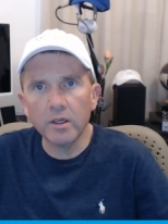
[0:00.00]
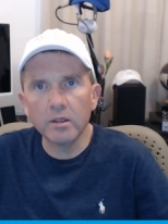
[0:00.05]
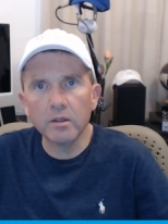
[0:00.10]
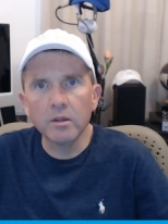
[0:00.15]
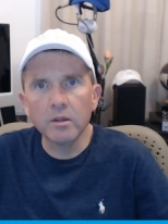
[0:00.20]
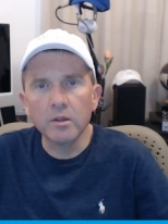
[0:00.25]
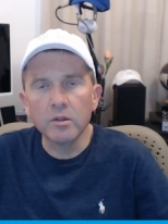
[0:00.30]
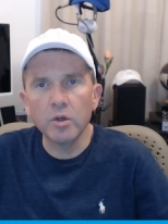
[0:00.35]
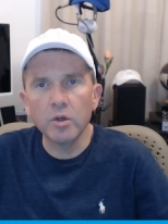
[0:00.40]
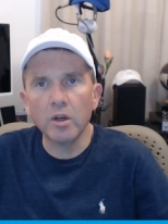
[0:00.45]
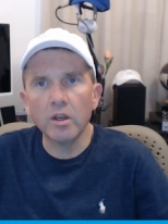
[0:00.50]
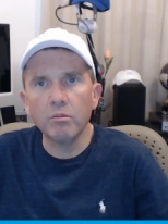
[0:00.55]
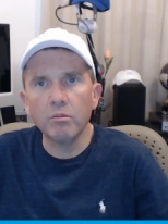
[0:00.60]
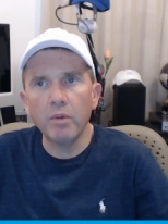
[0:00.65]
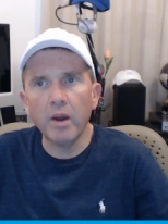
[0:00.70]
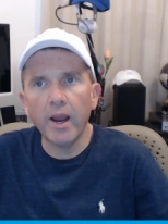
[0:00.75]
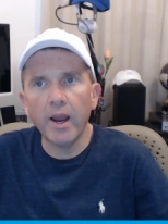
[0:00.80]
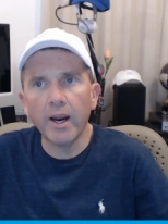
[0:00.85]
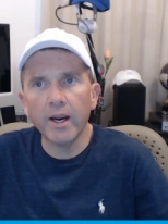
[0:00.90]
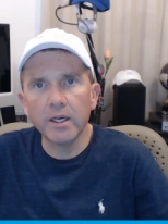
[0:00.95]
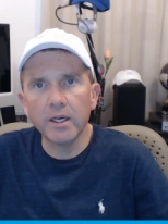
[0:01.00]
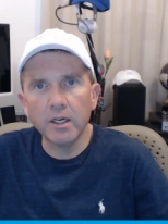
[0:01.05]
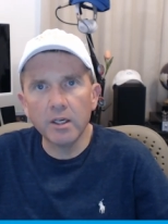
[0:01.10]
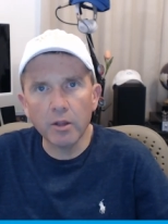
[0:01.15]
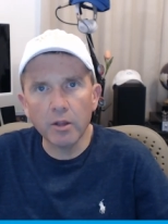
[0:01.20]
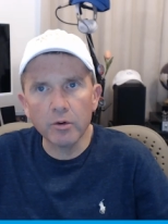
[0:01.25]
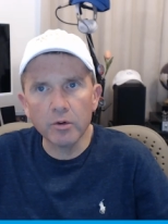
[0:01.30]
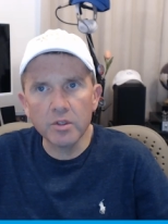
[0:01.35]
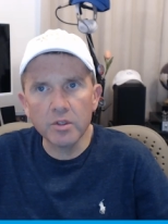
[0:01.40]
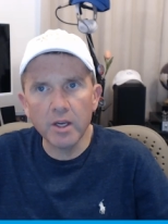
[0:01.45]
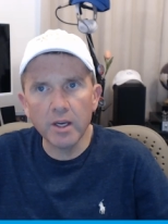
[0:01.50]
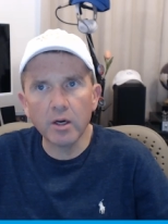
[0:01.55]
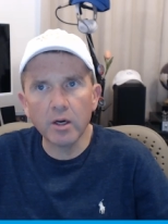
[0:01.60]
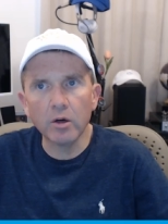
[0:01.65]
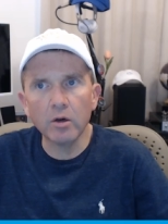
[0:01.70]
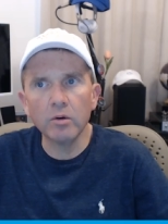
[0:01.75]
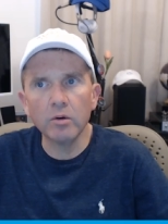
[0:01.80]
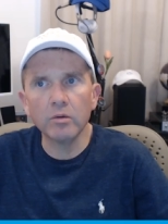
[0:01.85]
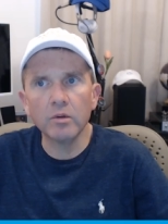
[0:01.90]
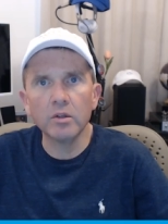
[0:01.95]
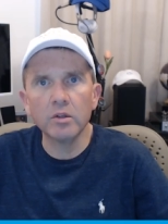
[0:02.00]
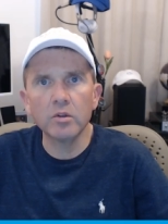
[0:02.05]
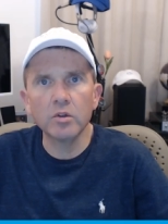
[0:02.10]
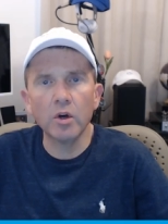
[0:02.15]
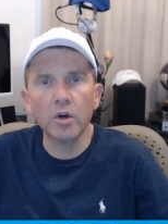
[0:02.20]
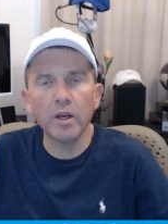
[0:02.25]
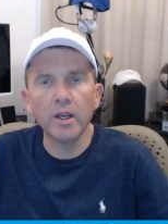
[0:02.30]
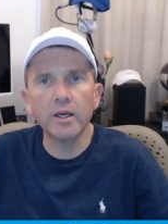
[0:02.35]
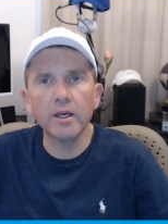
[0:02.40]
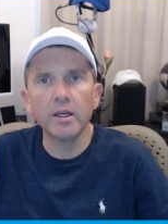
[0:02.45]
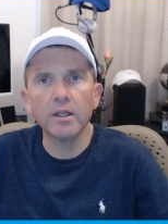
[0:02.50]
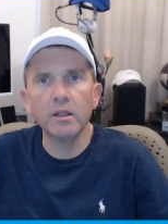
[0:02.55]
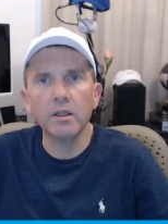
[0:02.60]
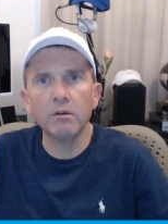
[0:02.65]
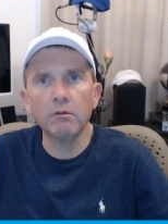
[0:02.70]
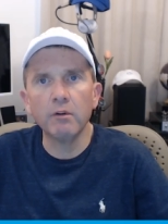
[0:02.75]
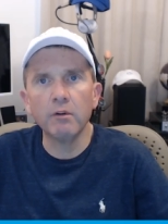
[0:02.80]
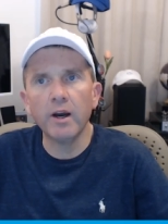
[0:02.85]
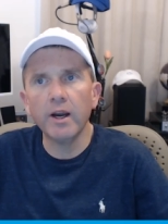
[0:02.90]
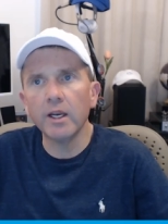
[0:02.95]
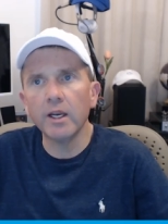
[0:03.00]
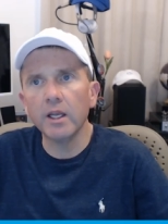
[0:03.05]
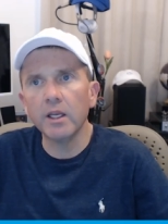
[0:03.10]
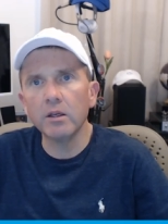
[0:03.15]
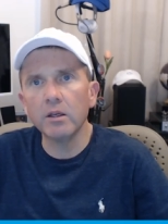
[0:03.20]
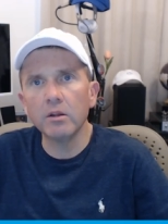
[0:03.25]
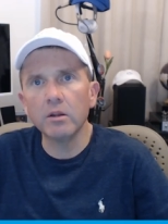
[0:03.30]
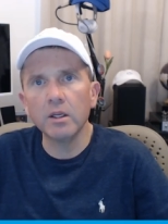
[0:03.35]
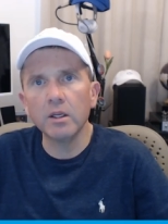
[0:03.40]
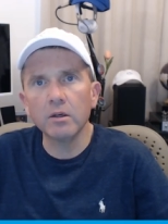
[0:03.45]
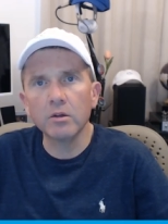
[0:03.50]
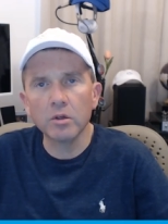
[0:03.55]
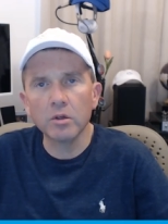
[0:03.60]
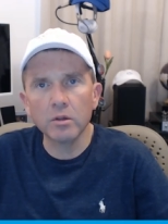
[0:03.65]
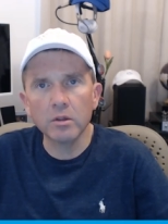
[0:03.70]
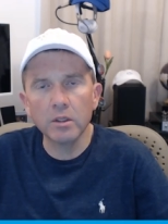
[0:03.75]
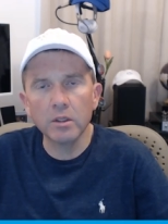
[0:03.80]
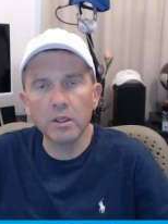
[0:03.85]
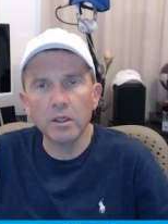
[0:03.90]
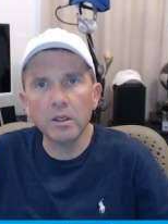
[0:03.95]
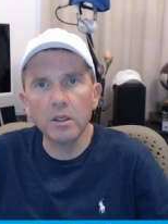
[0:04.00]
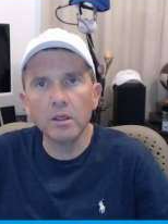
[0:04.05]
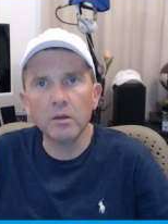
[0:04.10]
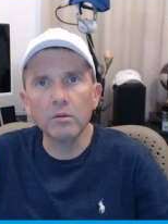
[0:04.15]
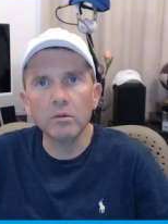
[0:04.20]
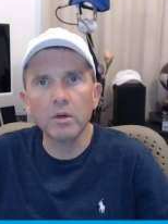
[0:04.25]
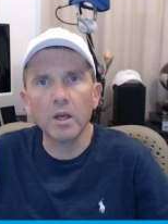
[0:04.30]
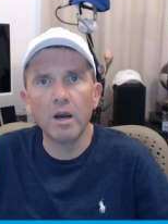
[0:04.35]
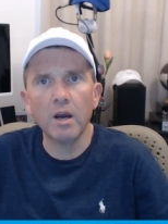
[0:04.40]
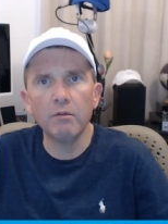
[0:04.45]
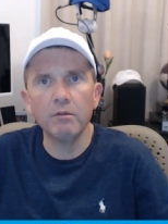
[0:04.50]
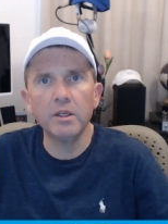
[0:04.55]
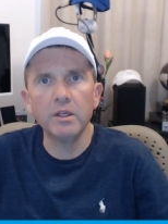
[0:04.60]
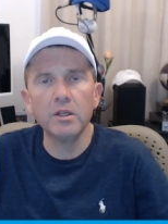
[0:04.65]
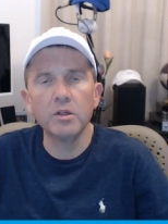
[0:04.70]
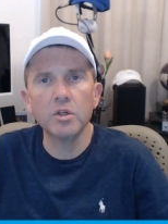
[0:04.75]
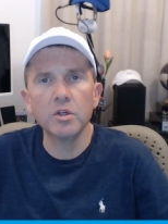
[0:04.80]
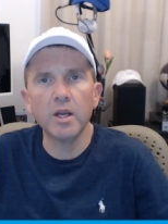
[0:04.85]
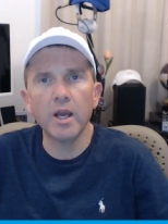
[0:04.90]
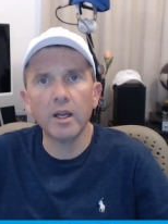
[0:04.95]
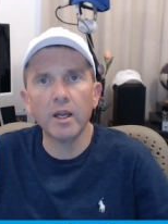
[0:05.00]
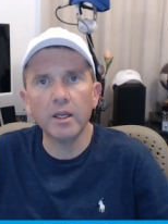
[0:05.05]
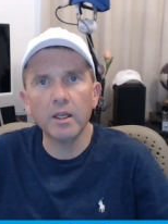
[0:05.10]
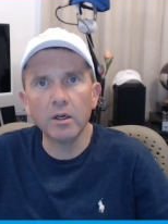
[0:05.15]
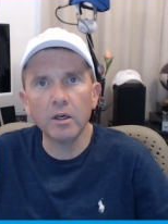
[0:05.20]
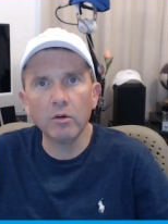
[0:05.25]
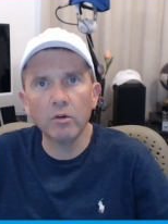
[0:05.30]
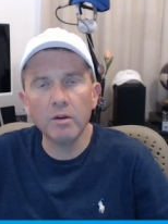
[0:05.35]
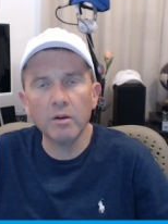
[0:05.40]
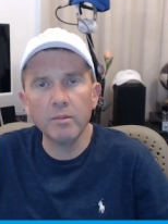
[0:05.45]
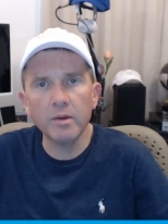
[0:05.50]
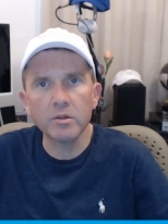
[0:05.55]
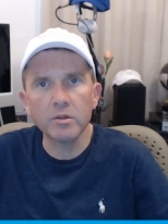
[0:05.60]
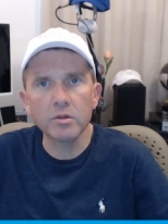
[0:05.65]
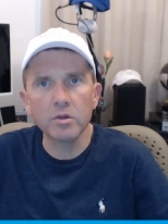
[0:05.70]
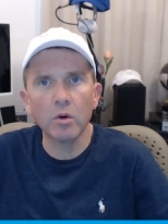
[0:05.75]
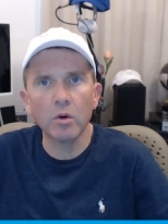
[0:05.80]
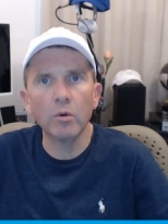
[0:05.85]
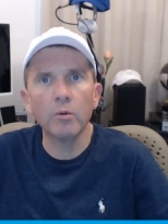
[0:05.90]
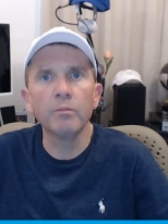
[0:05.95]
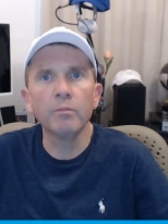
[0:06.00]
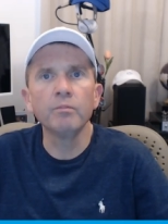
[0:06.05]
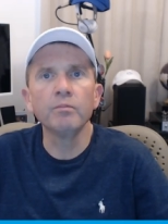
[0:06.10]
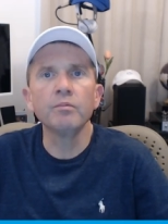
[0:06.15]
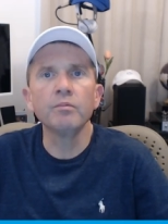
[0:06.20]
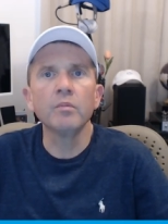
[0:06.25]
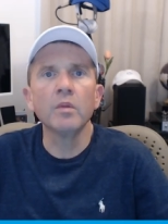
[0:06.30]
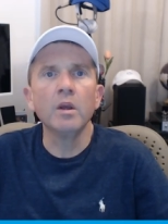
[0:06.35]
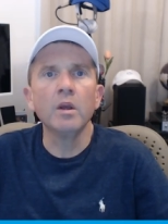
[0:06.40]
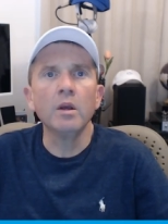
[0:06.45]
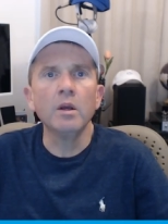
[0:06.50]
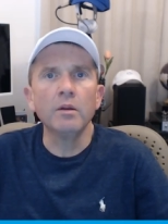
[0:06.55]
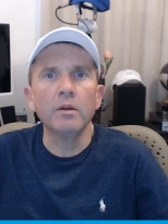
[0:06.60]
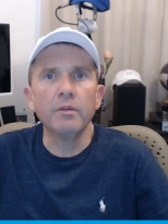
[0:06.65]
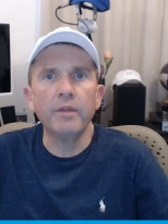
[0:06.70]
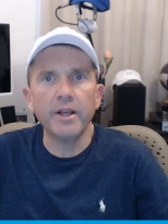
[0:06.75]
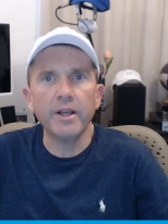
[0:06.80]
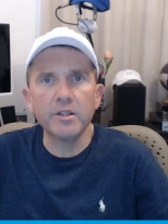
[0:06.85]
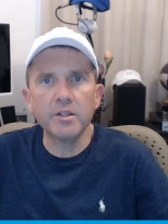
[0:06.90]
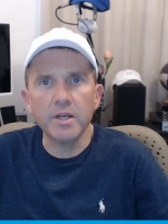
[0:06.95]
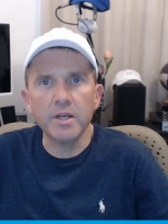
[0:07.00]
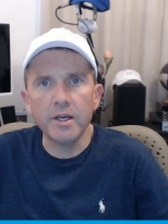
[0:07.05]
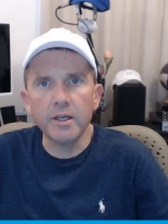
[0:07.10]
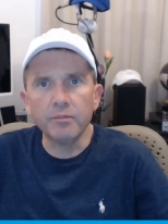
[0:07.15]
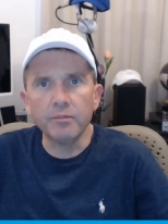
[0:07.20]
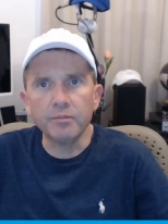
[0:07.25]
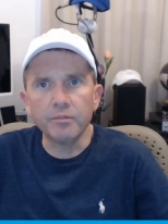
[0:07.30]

took it back and another taker that took it and then violated the confidentiality agreement. So that's it.